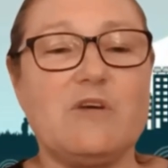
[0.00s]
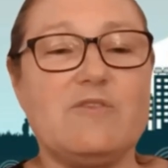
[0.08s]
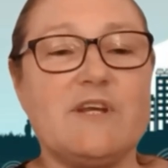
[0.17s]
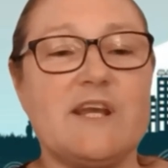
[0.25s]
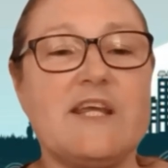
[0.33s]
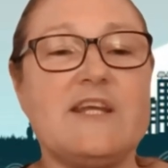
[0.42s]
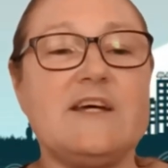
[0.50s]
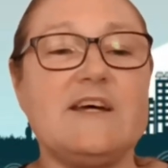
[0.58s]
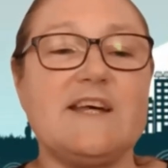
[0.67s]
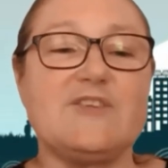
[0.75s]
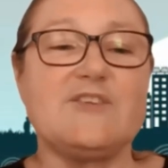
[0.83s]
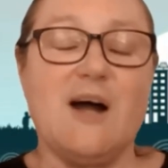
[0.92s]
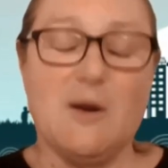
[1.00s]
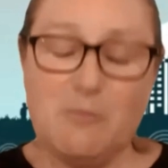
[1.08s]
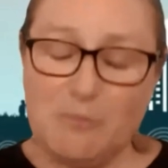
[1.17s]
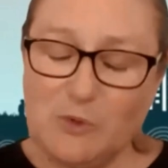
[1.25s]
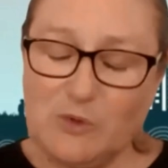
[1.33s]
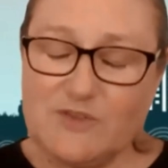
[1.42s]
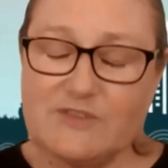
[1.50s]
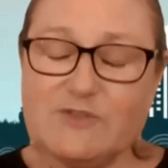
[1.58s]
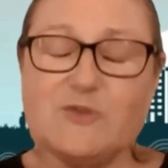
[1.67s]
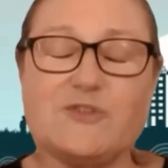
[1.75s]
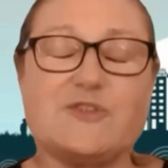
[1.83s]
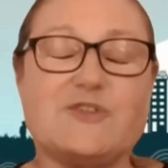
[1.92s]
And wherever NENA, as a
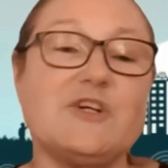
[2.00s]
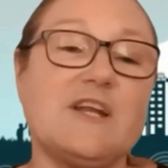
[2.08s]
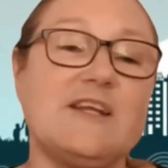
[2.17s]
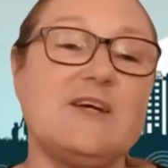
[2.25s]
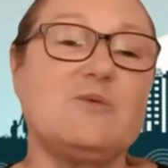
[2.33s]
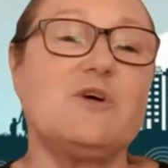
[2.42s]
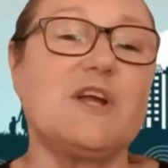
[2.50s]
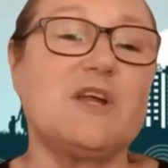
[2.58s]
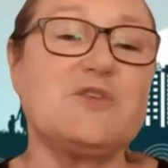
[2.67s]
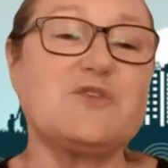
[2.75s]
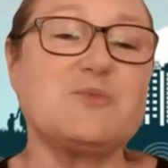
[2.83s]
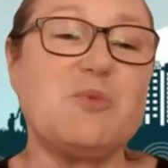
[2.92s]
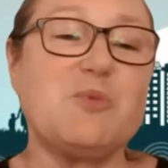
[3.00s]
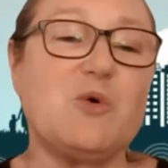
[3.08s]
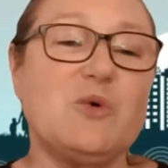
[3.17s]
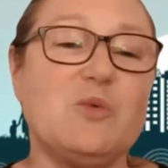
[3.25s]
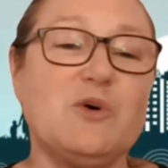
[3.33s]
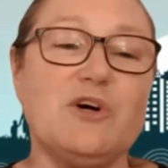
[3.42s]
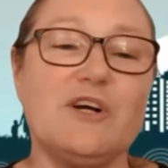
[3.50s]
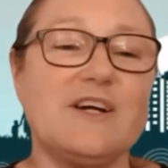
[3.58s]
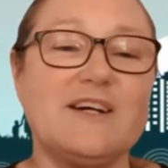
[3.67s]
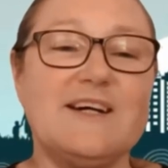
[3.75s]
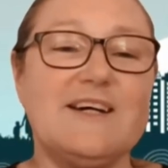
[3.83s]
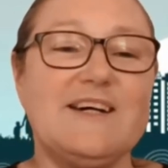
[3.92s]
humble civil society network, can support your
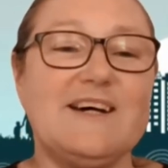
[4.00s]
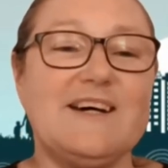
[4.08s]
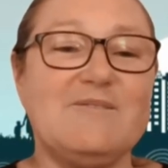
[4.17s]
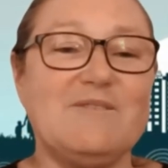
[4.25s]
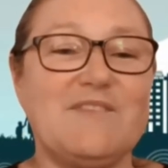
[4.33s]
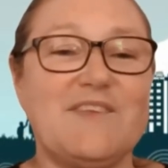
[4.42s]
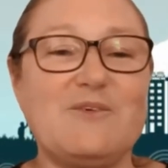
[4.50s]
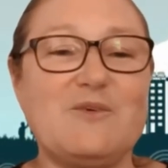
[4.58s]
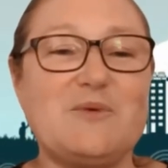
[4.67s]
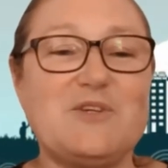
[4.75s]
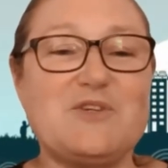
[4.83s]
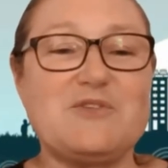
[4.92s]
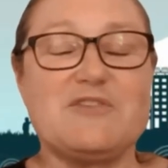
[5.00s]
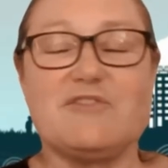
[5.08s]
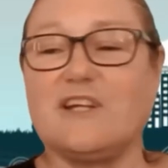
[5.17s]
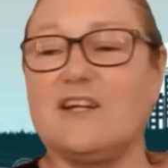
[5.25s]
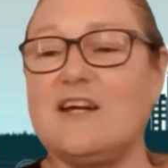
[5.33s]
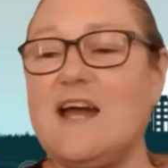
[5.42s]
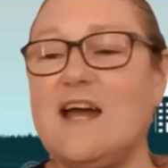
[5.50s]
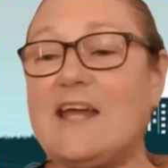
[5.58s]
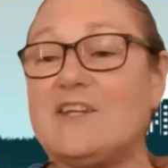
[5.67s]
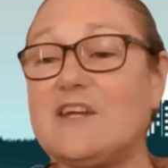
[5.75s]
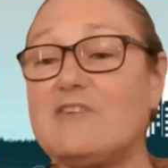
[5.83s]
work, um, that would be terrific.